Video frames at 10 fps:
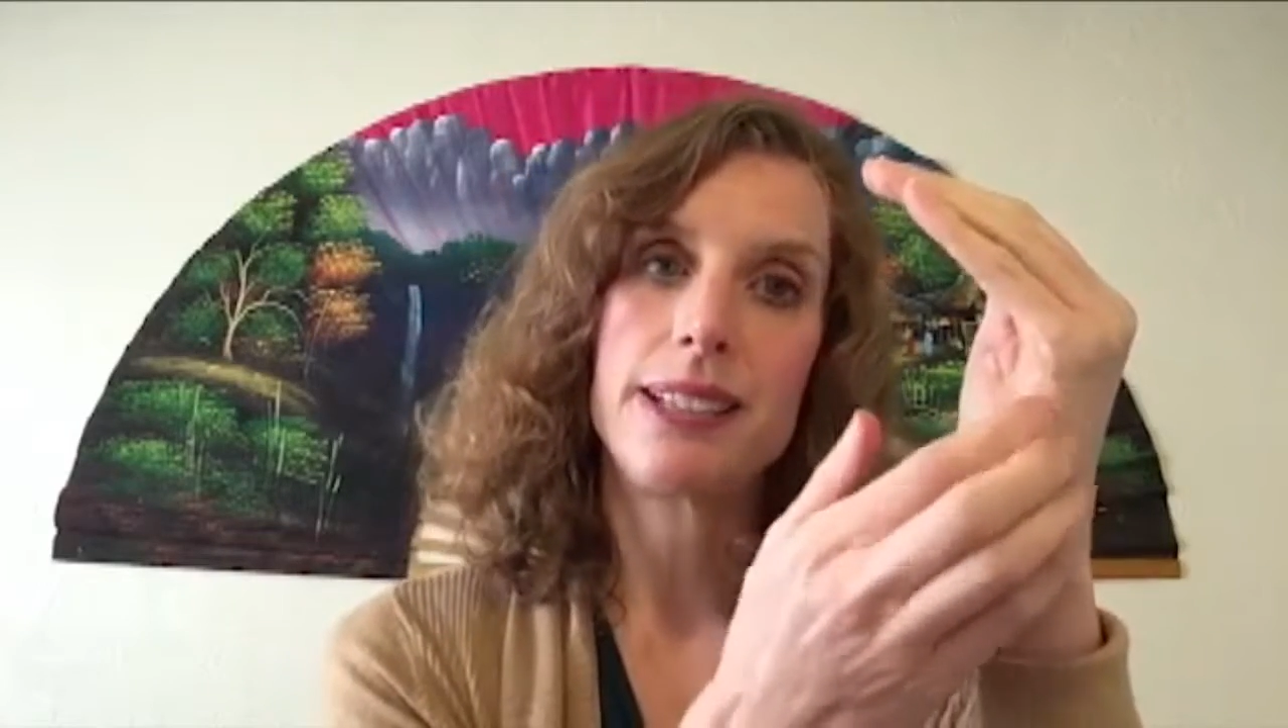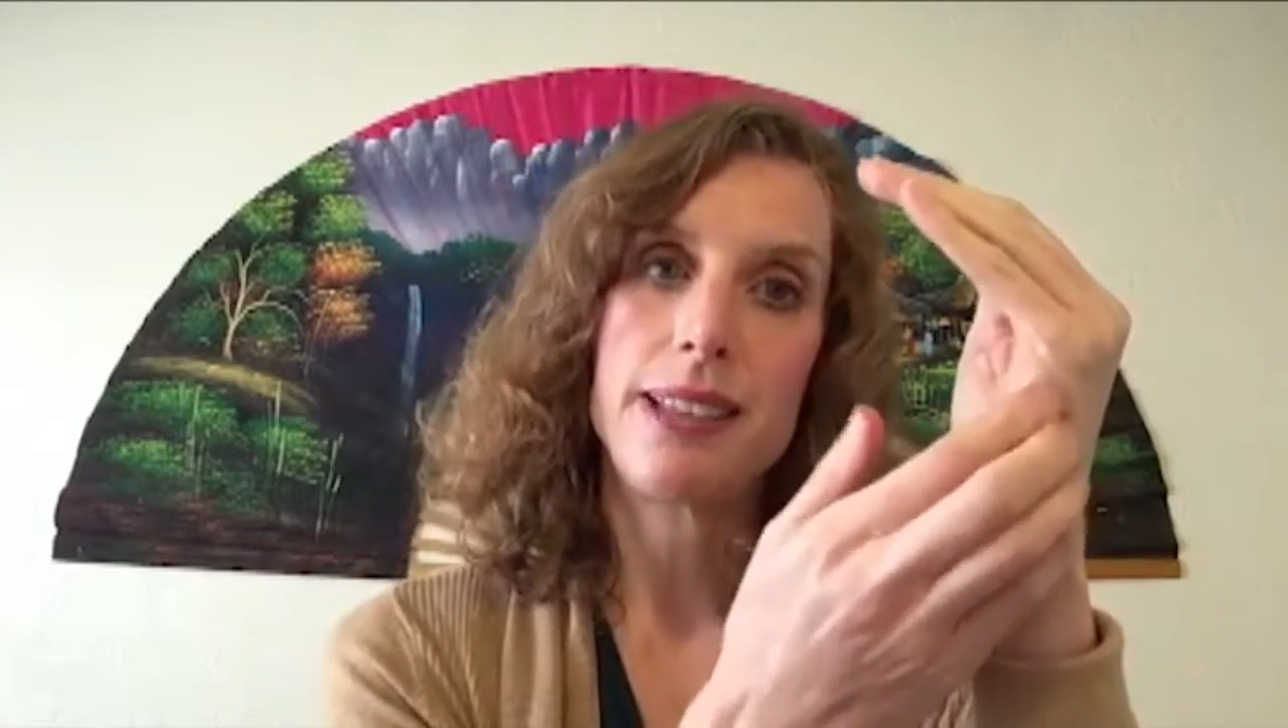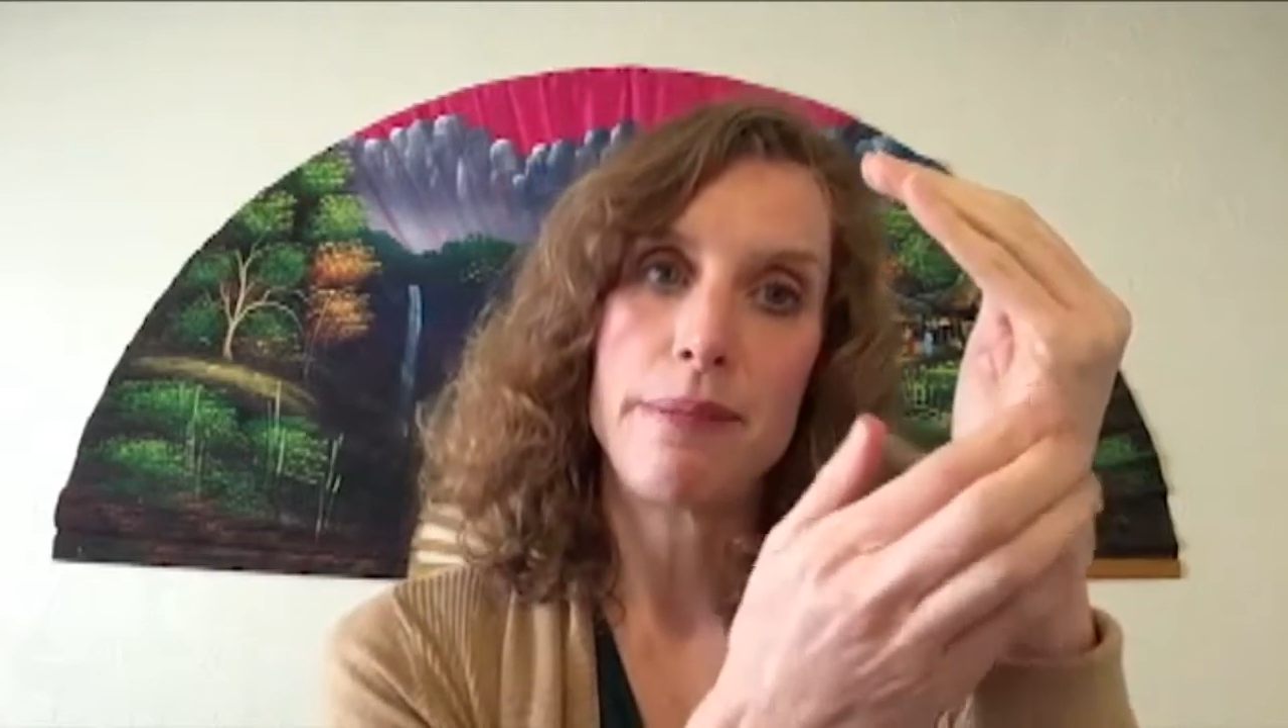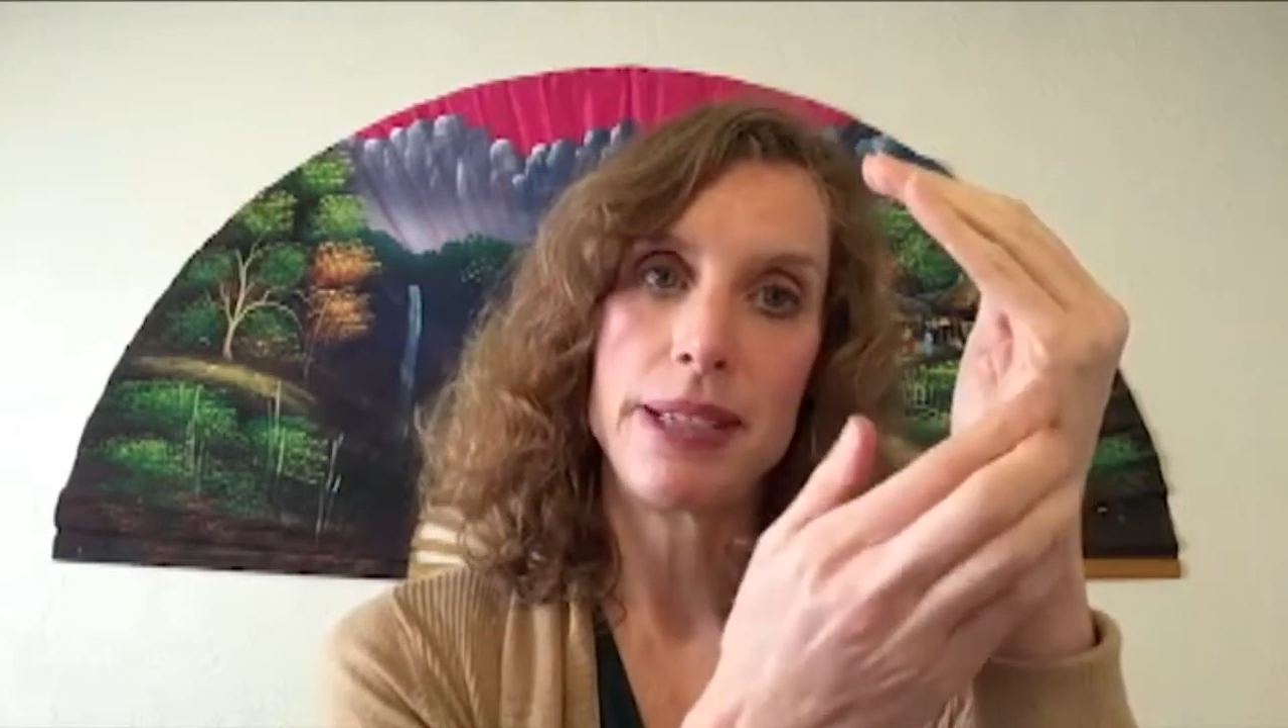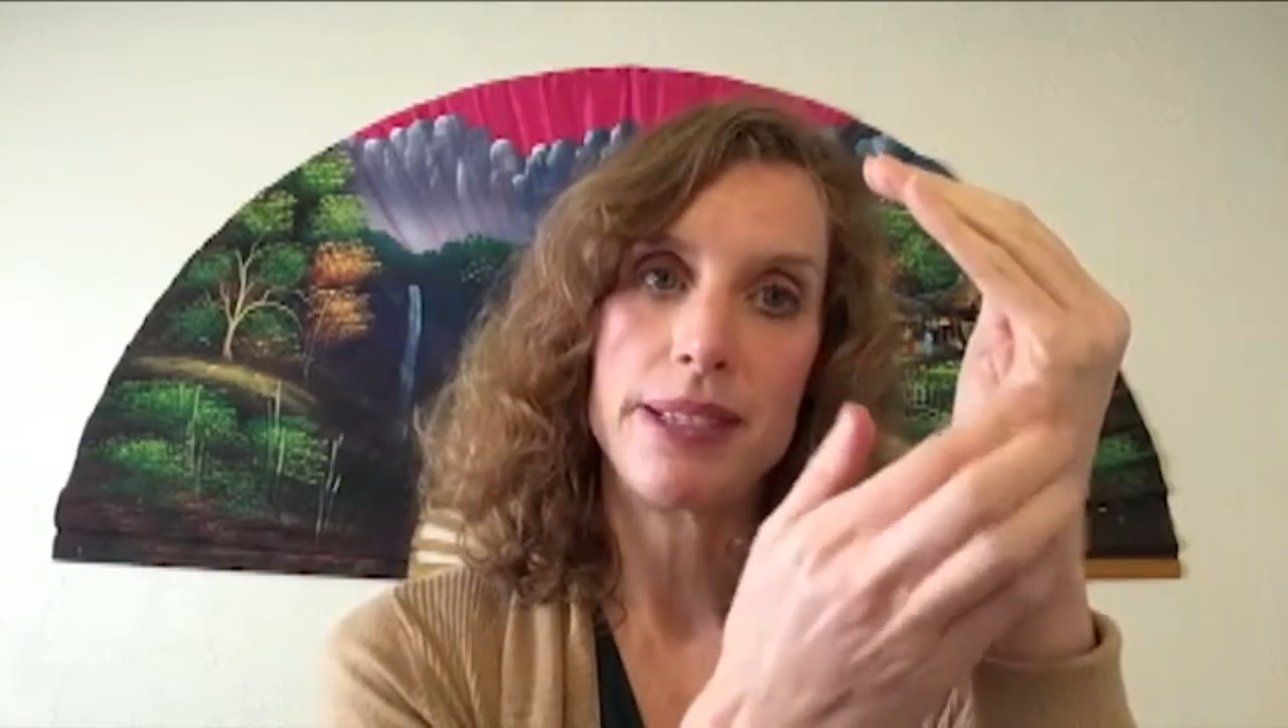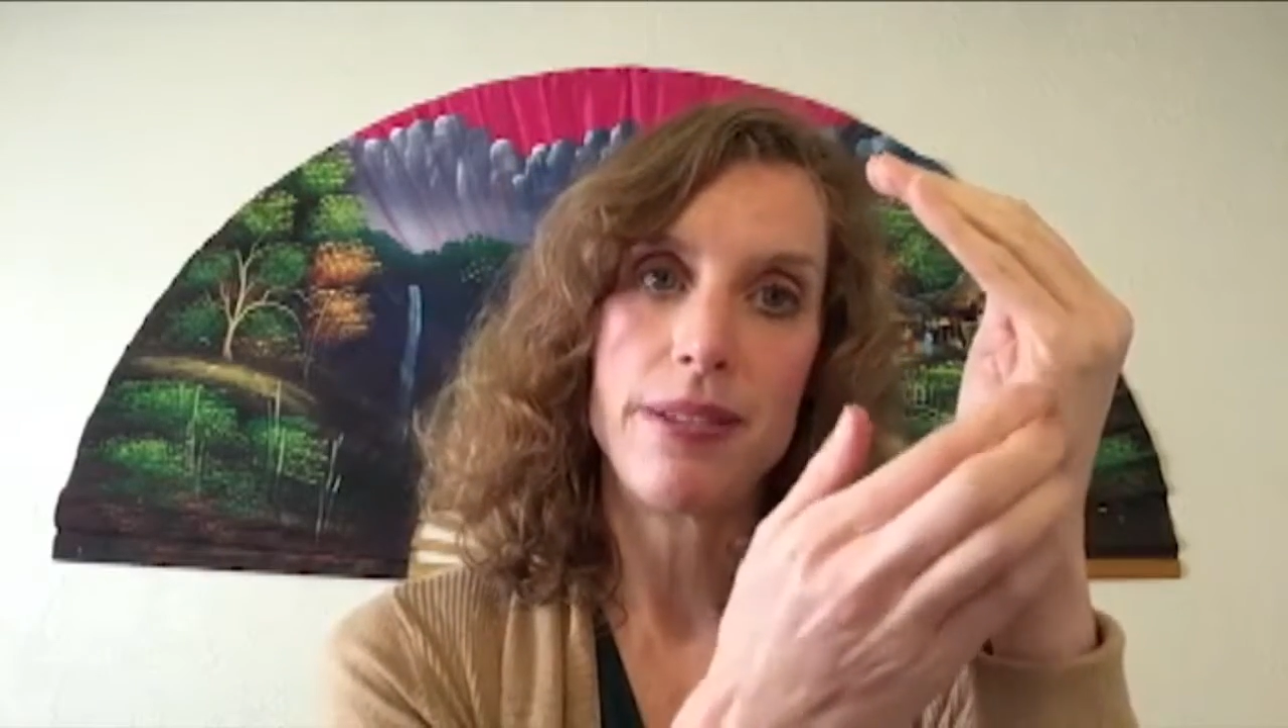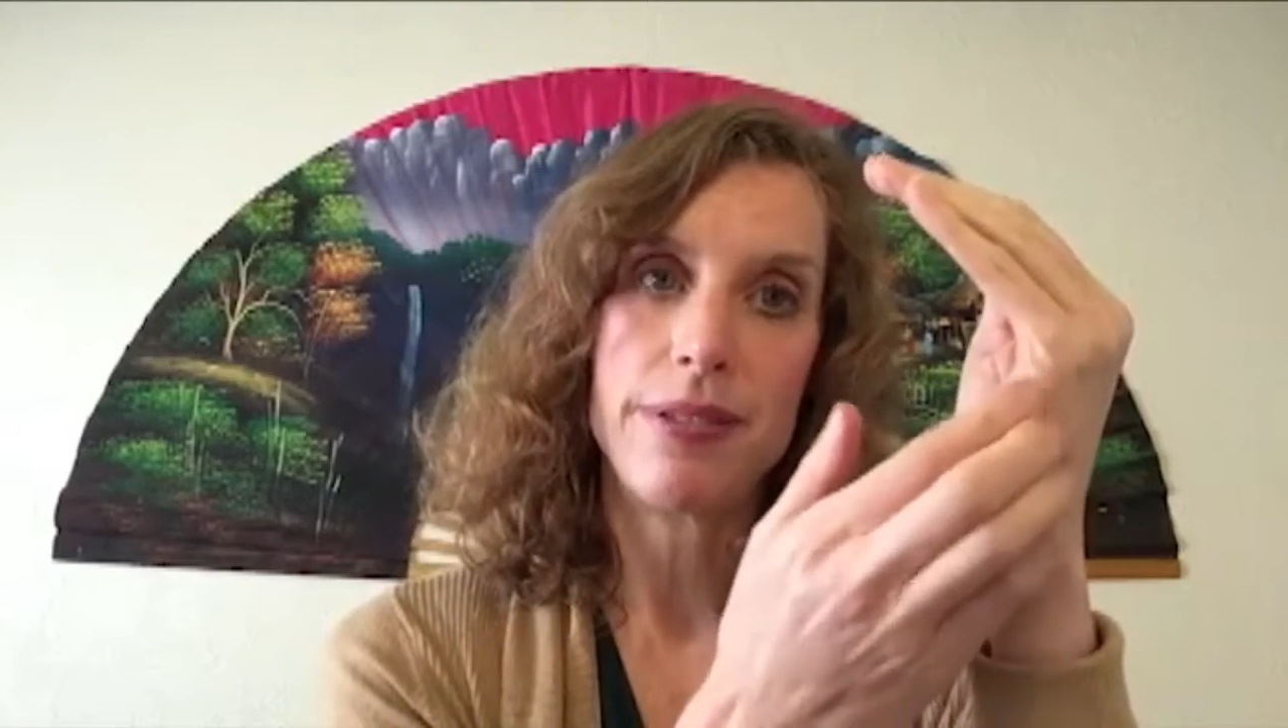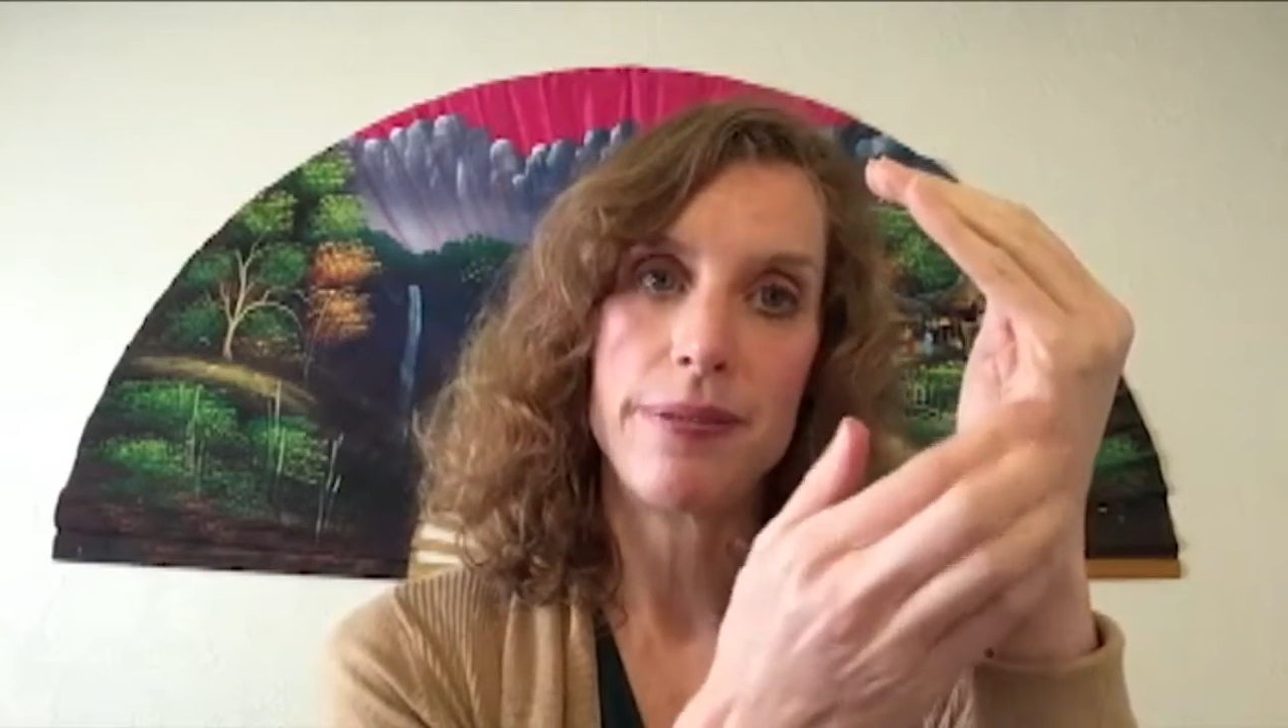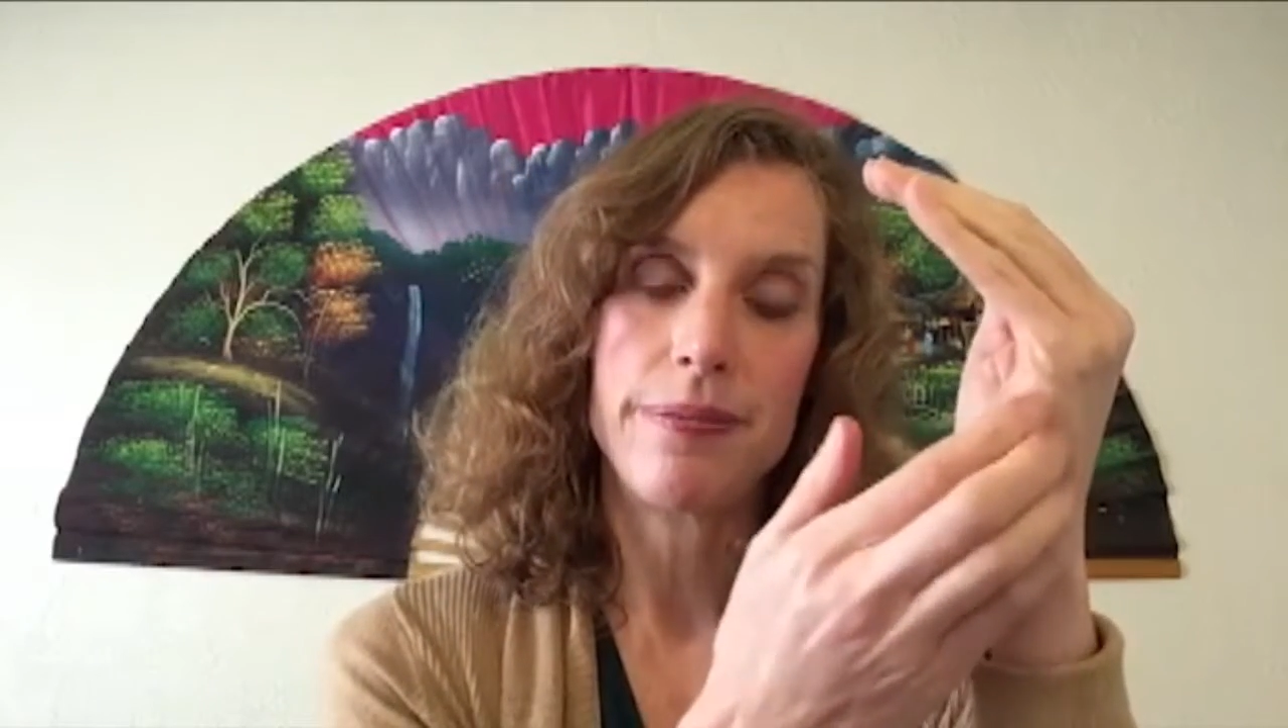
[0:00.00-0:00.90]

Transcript: accept myself.